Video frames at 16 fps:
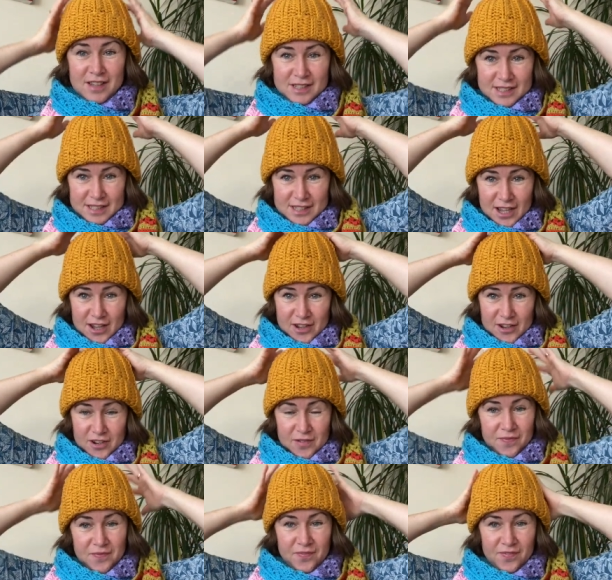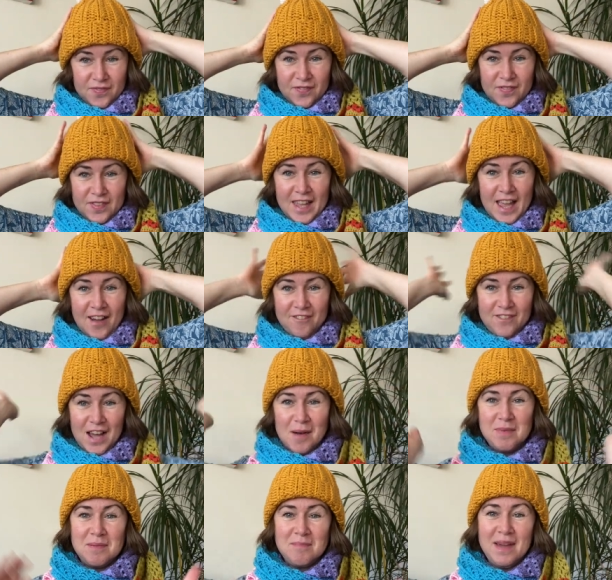So yeah,
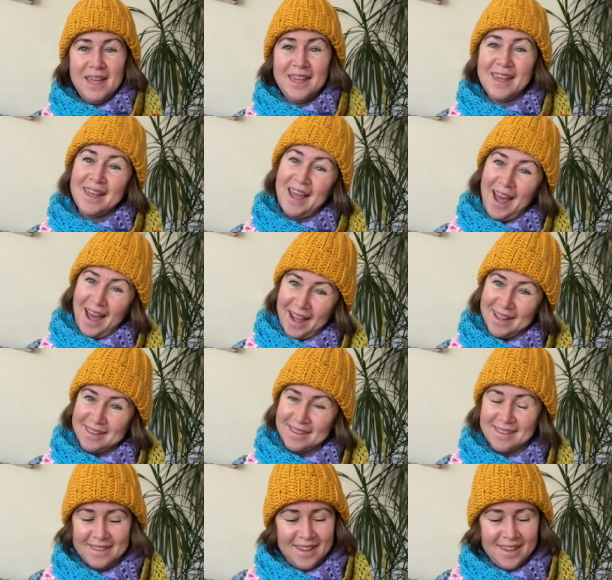I've been making hats.